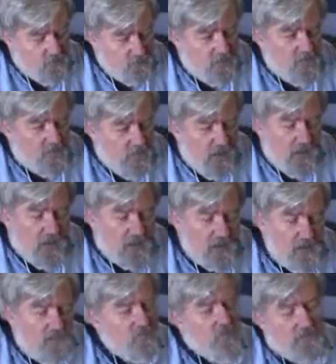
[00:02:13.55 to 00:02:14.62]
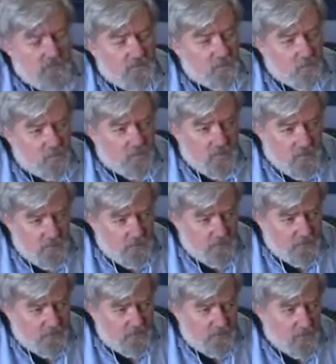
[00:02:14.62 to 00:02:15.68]
with that ad in the Financial
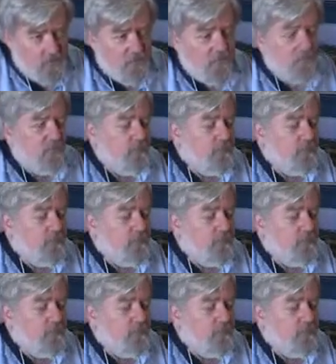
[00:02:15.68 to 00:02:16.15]
Times though,